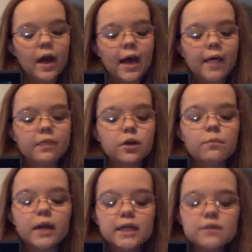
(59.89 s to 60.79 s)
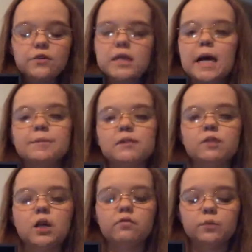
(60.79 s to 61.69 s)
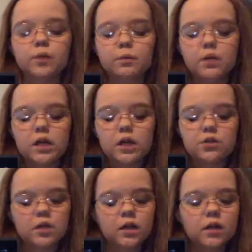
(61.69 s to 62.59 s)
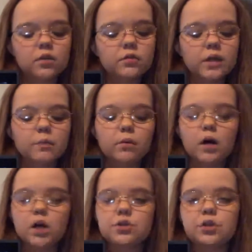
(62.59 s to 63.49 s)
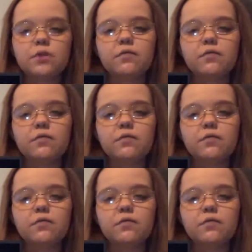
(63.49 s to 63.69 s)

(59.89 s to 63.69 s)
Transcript: And there are many different types of nonverbal communication, including posture,